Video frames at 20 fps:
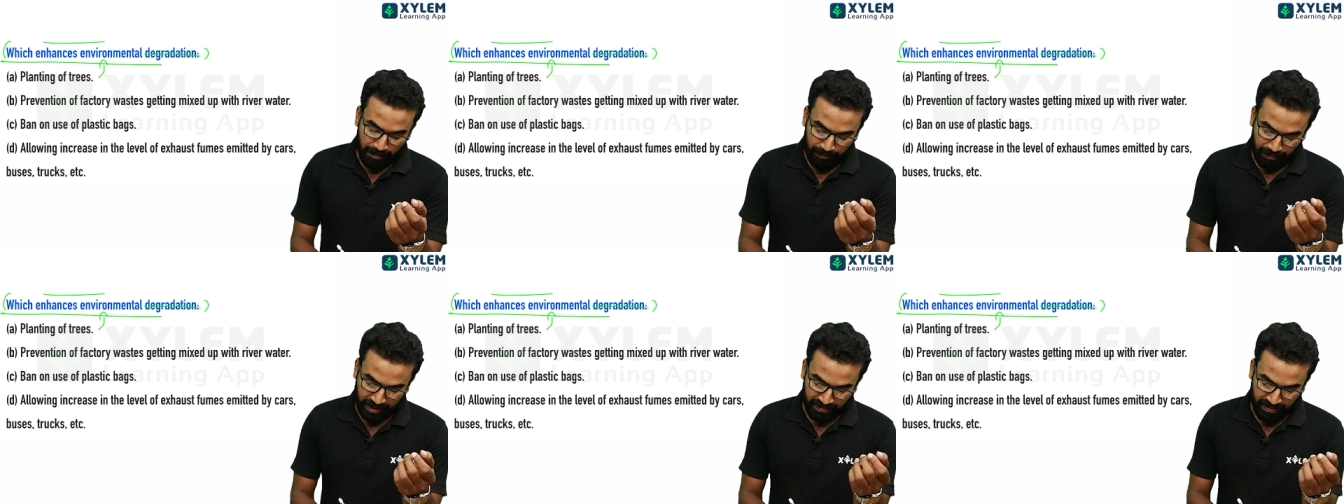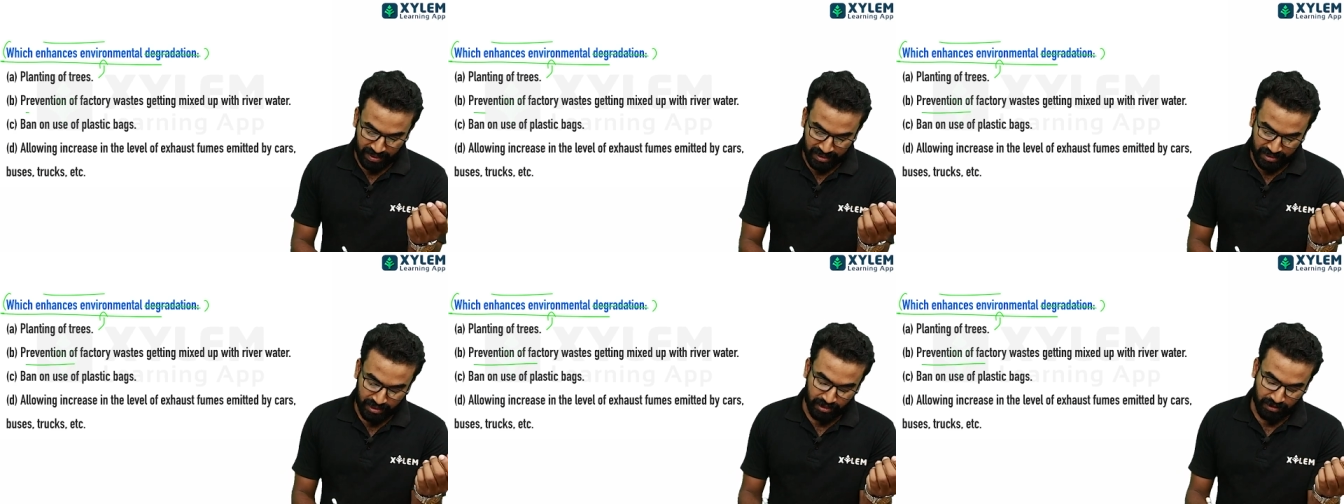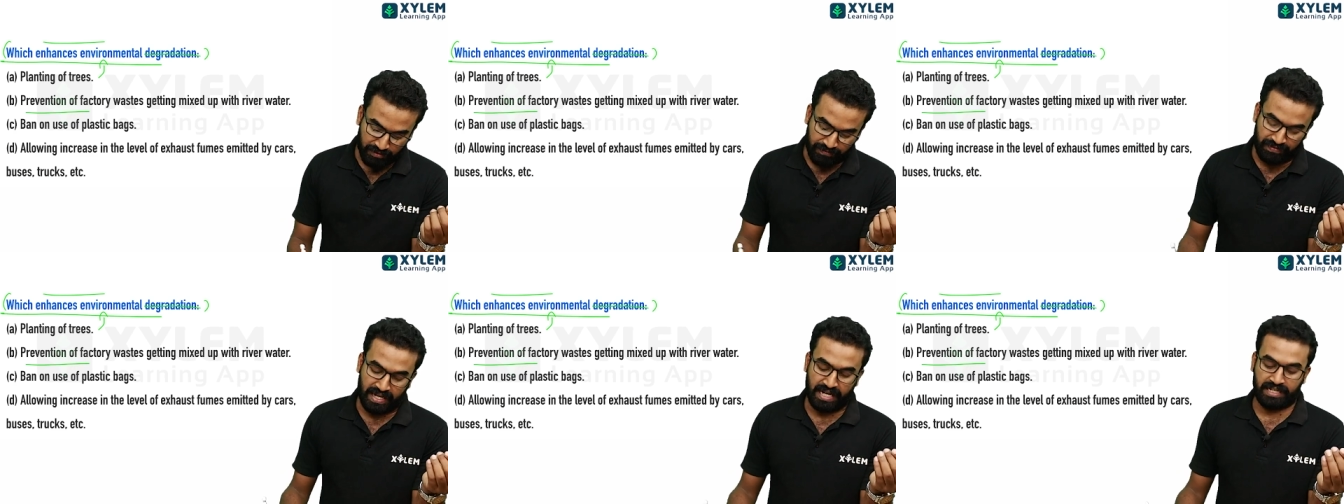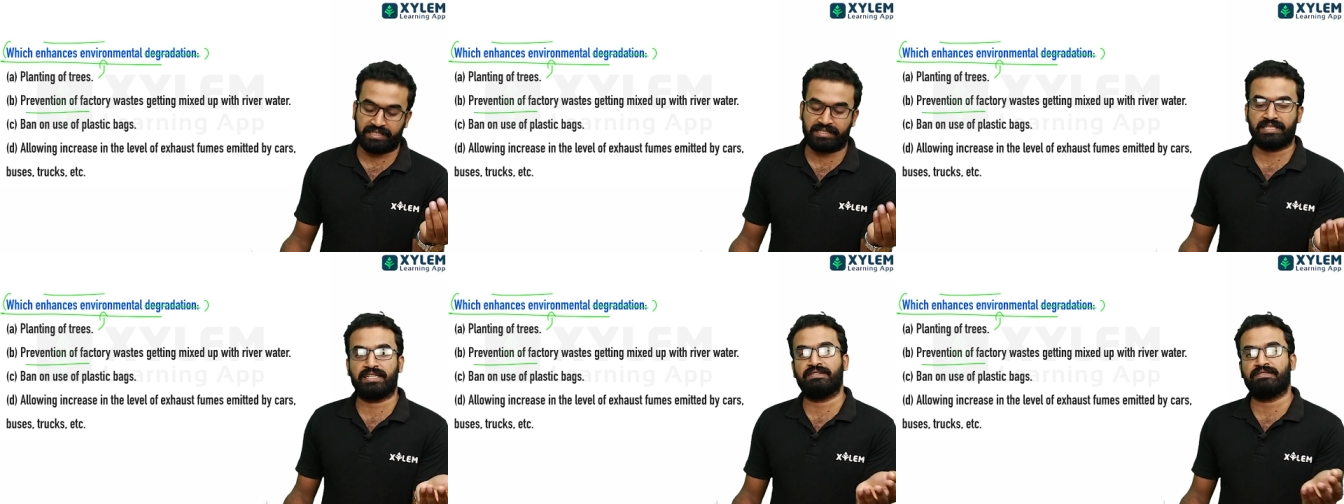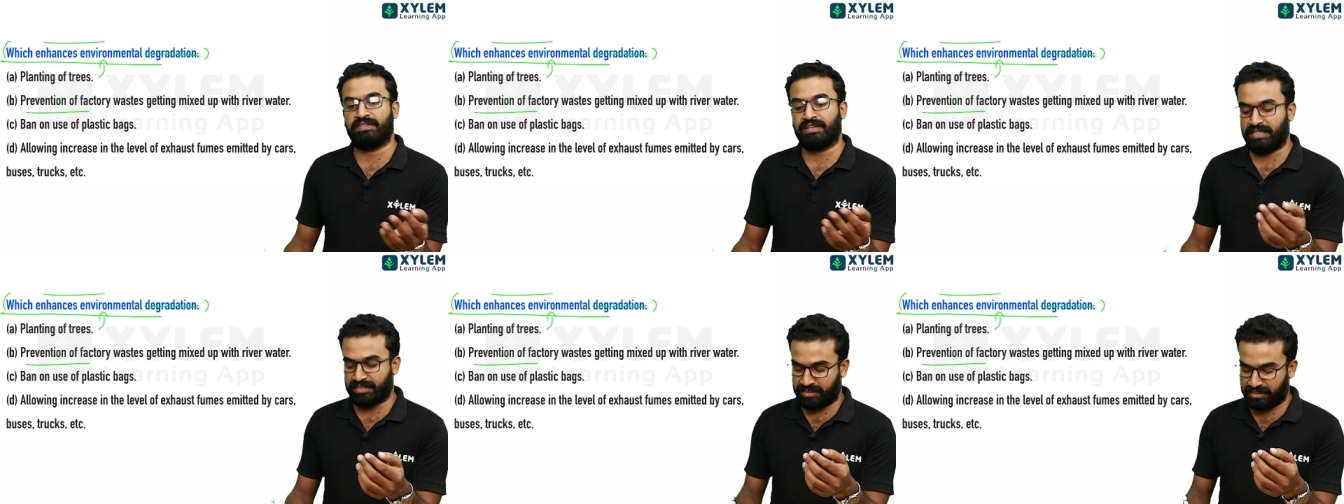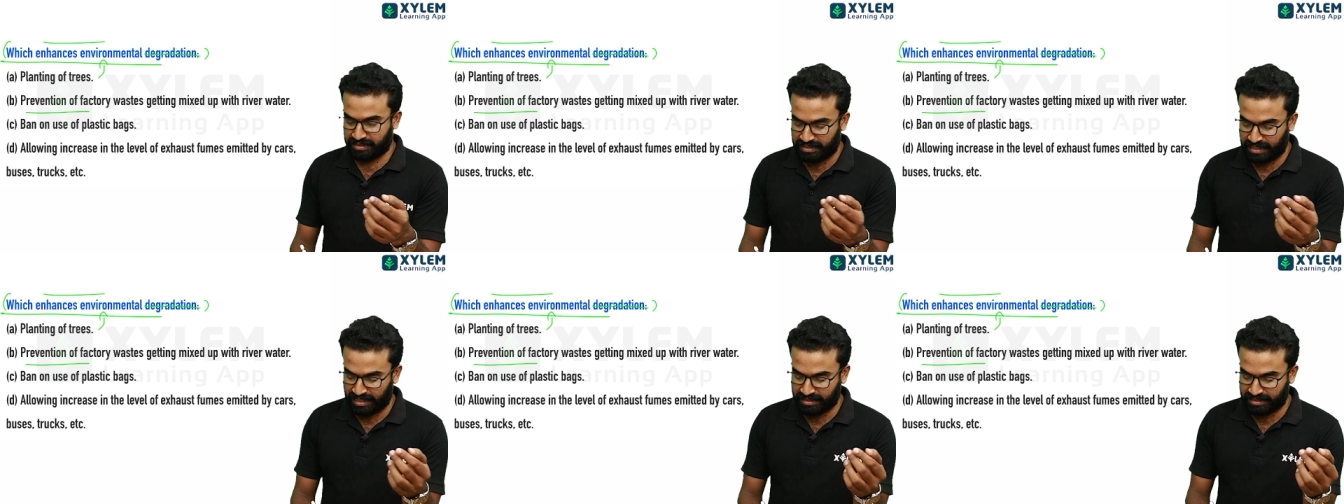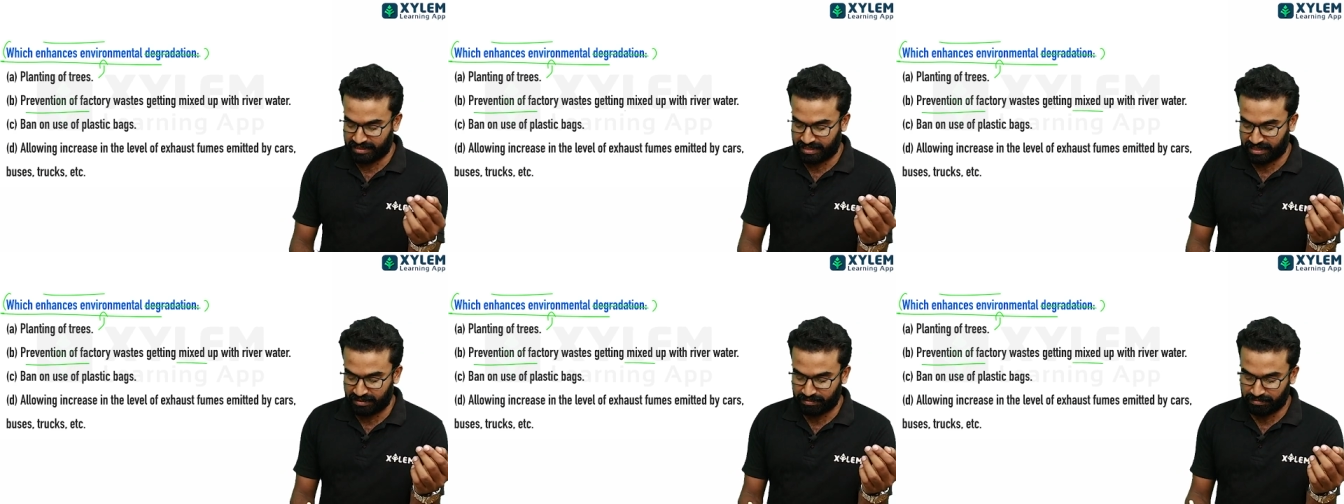prevention of factory waste
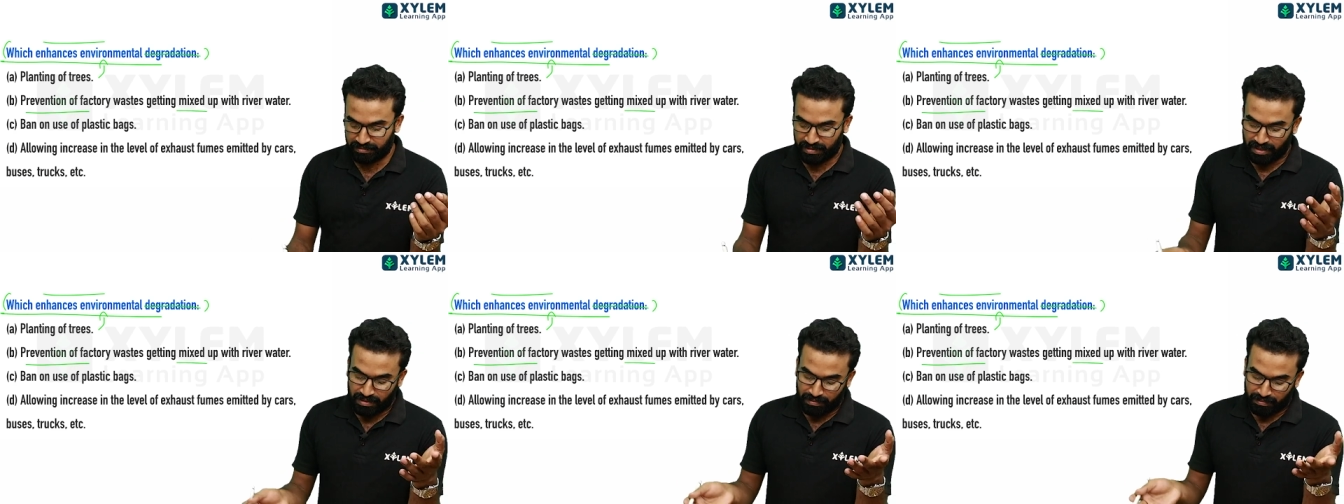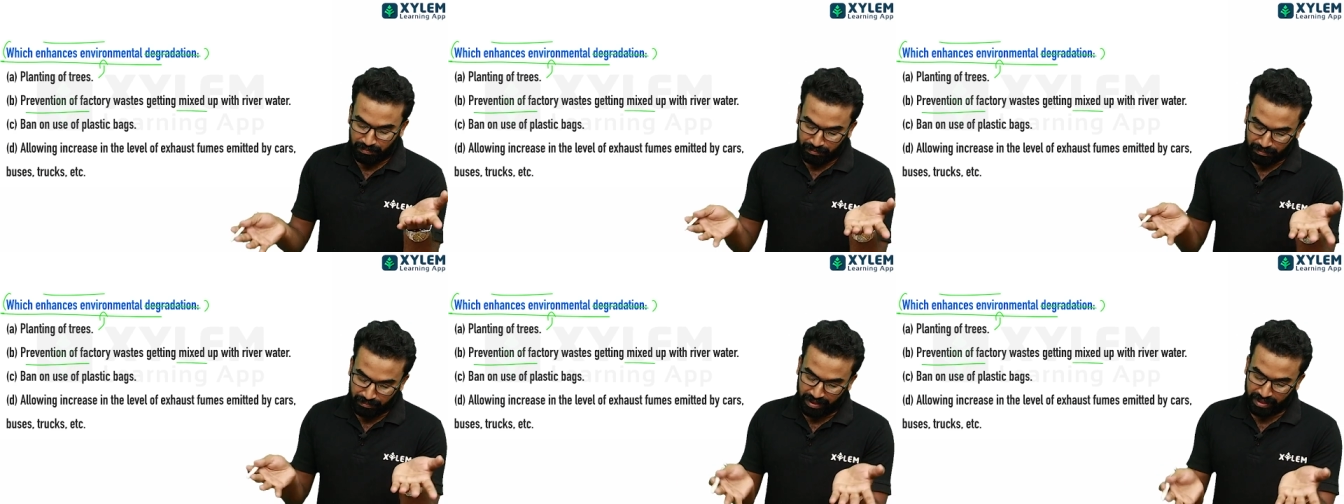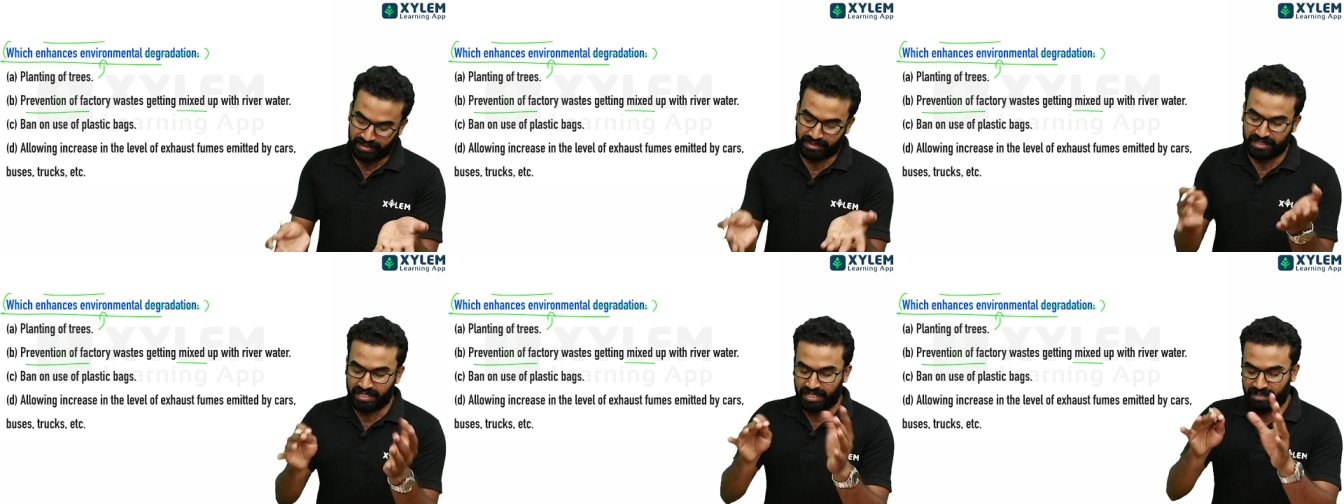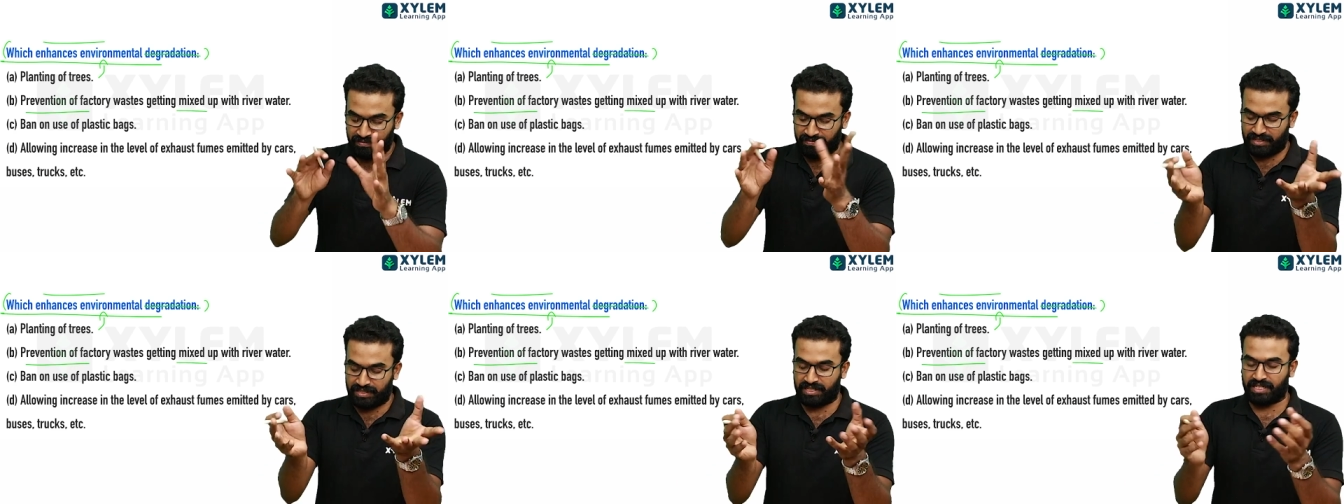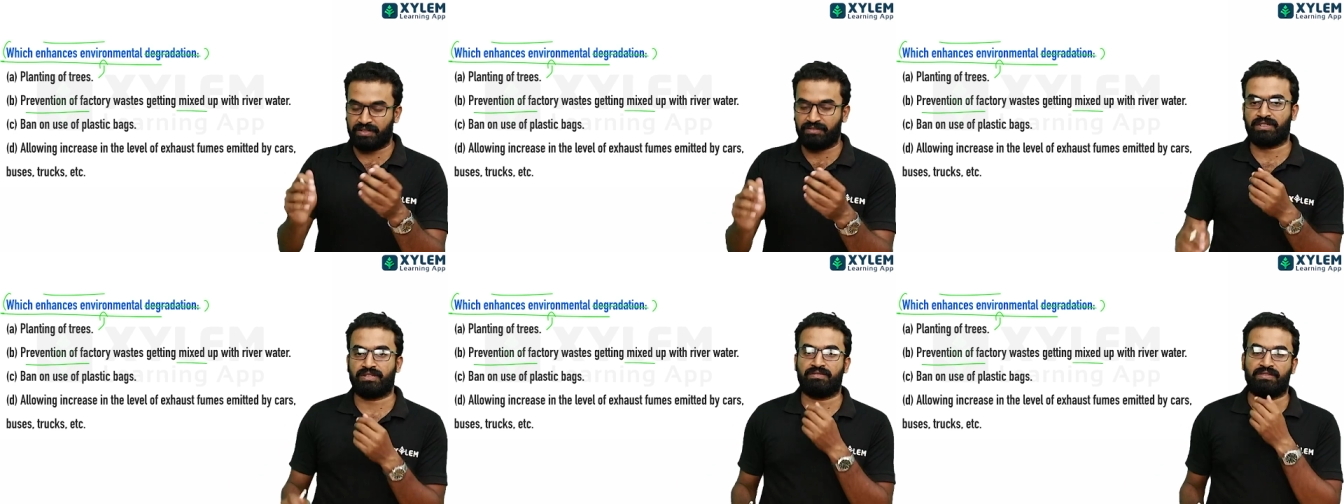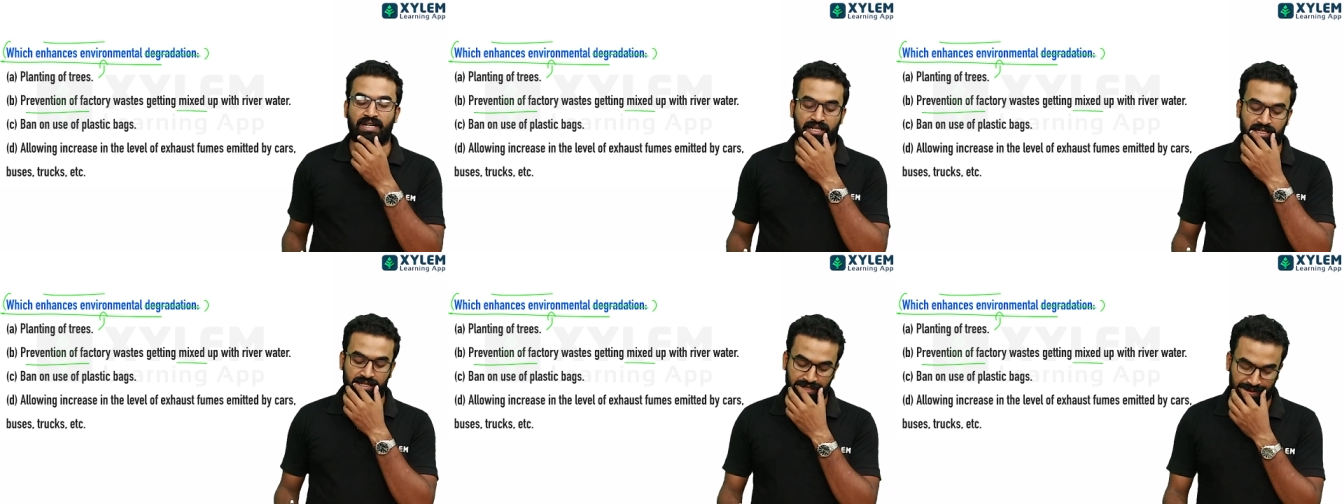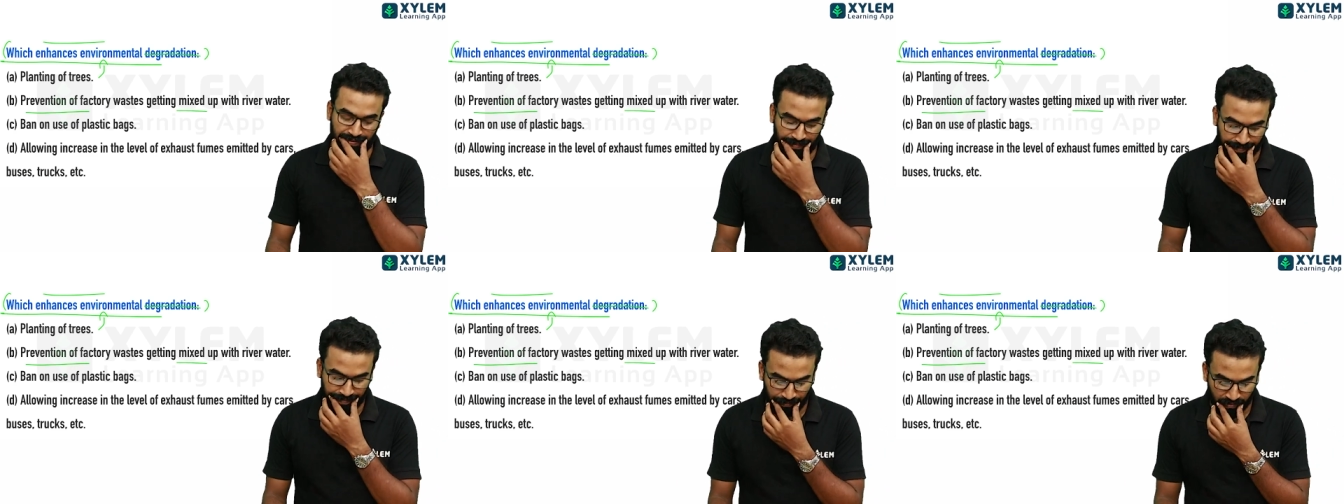getting mixed up with river
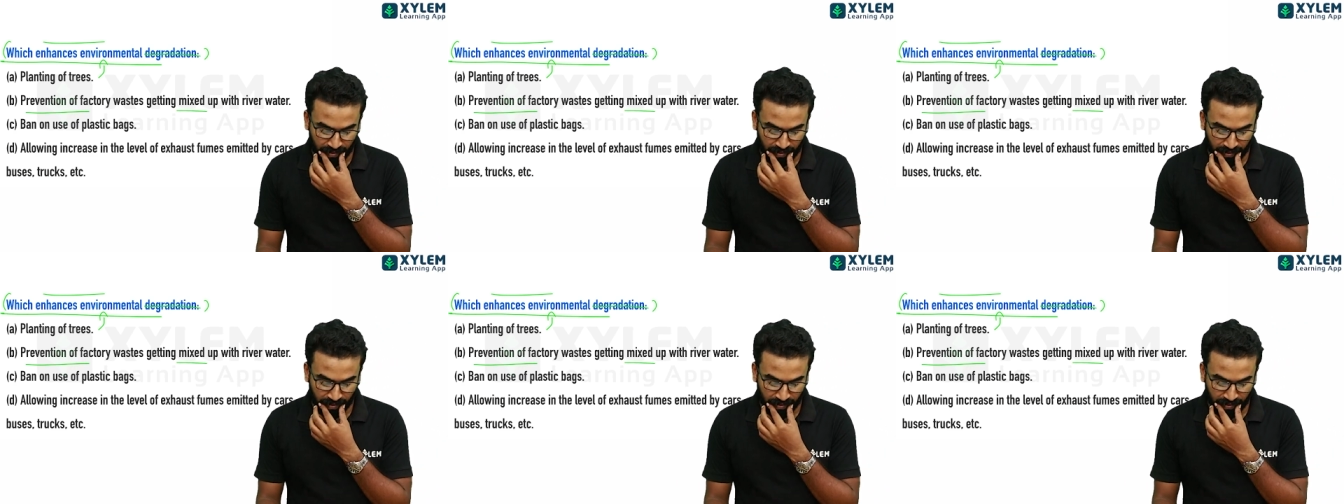water.